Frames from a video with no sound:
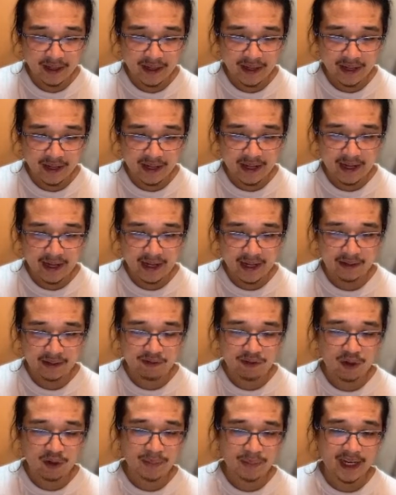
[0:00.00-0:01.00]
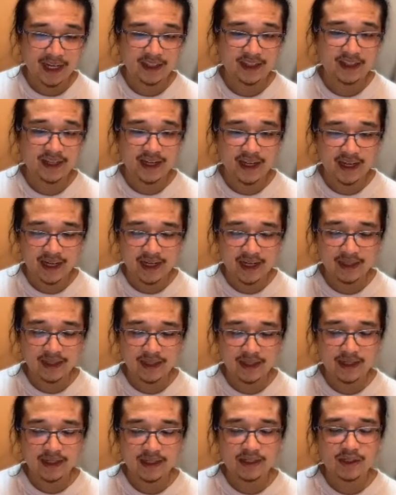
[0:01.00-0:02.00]
And from
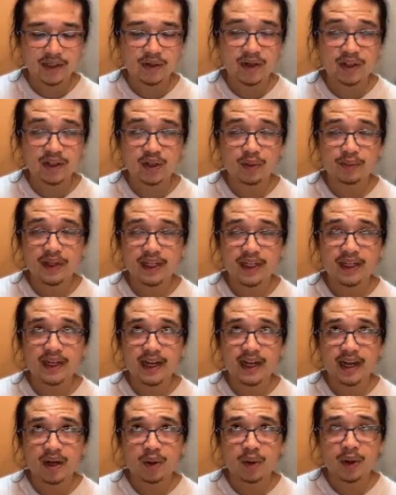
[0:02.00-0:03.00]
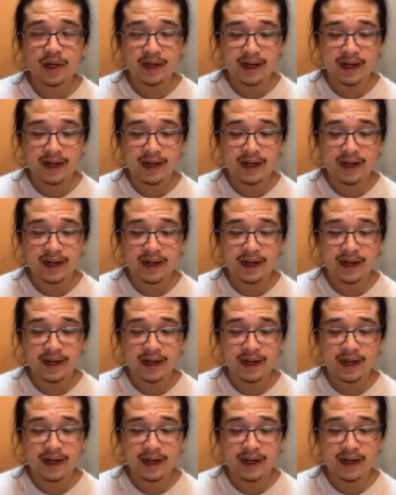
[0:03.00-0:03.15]
88, it's going to be now